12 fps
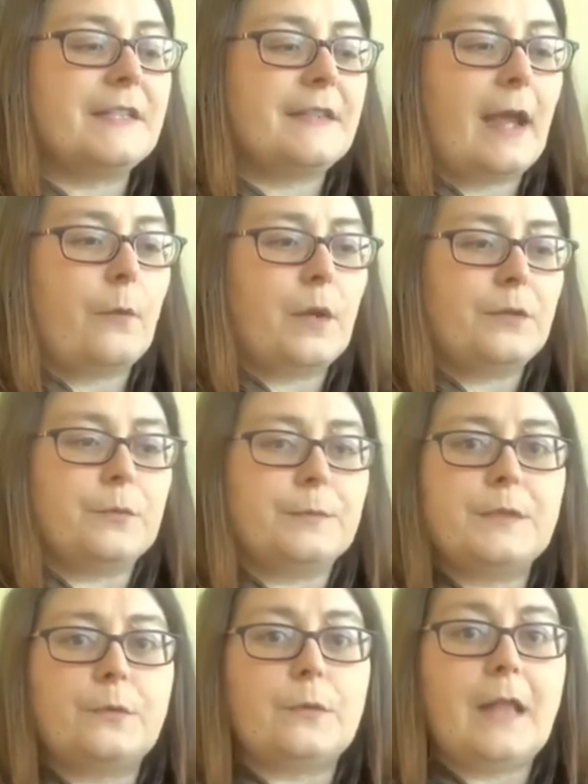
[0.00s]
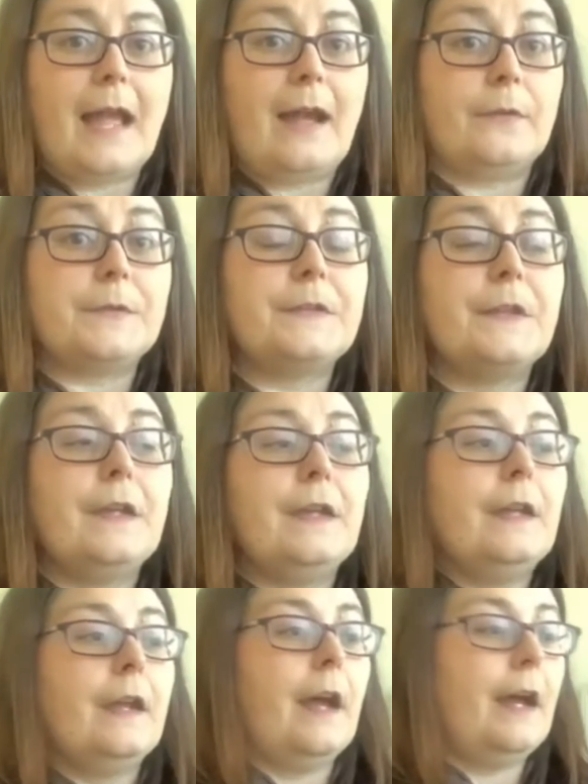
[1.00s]
that 1-room schoolhouse
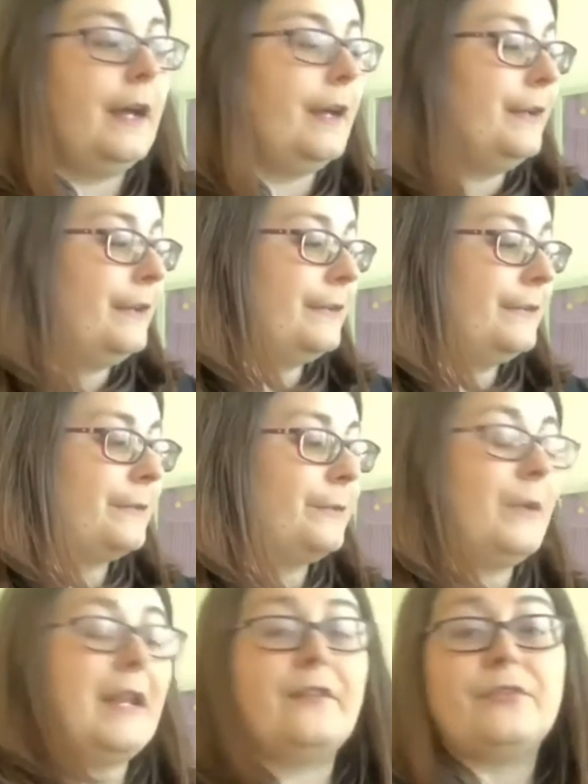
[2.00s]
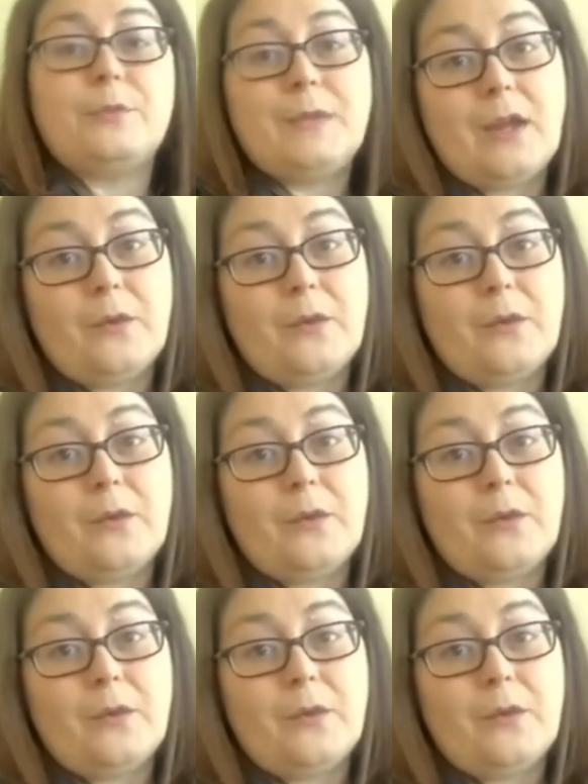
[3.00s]
whenever we open